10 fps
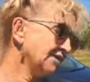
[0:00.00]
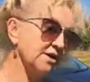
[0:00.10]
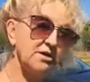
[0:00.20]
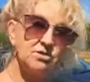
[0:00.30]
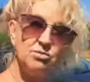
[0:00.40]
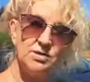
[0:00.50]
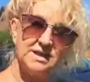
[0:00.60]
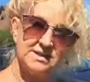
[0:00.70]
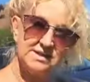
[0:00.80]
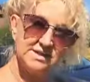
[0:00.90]
cycle
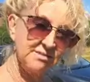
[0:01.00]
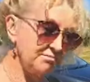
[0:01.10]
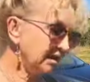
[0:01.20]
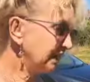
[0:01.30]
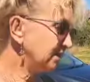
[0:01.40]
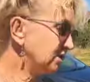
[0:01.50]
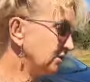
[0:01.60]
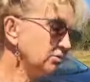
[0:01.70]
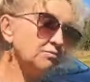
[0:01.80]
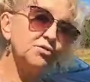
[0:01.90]
is simply
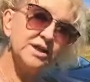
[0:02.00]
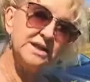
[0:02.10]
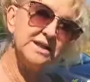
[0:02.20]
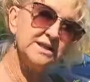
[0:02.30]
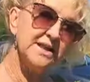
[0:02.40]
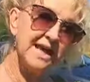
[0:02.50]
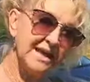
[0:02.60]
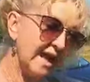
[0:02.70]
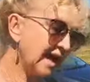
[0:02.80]
to breed, lay